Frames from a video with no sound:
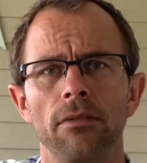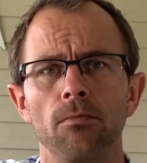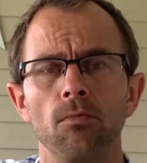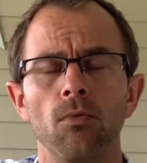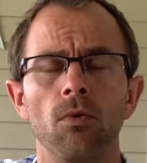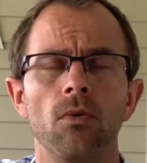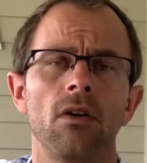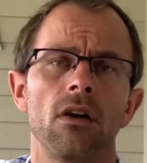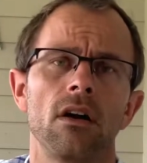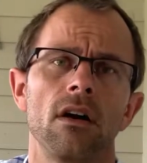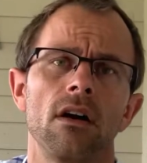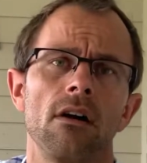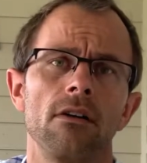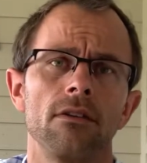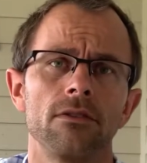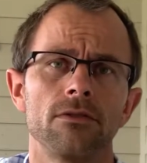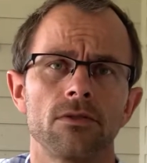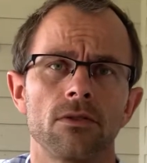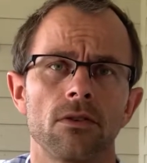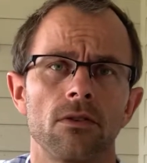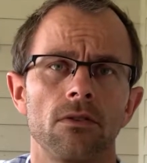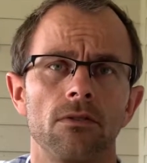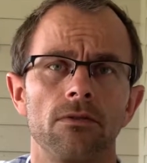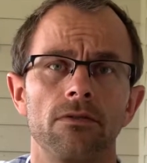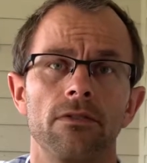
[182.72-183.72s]
more
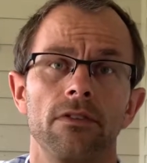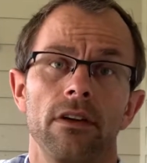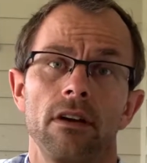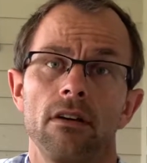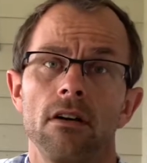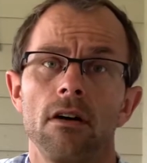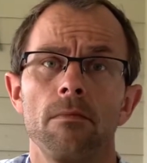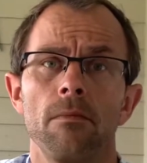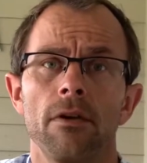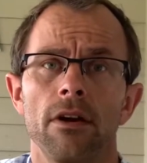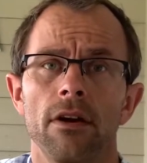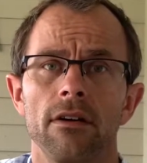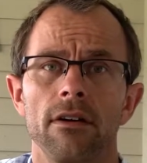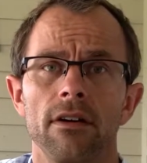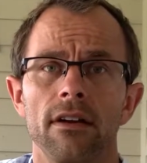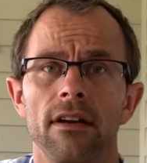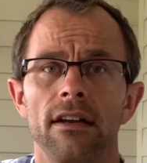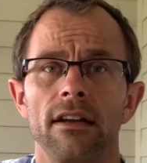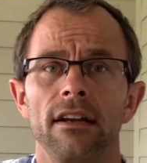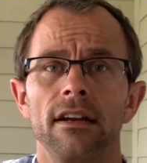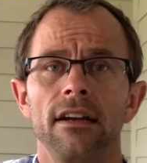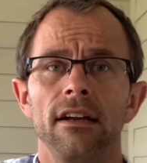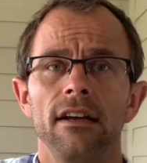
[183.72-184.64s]
cultural phenomenon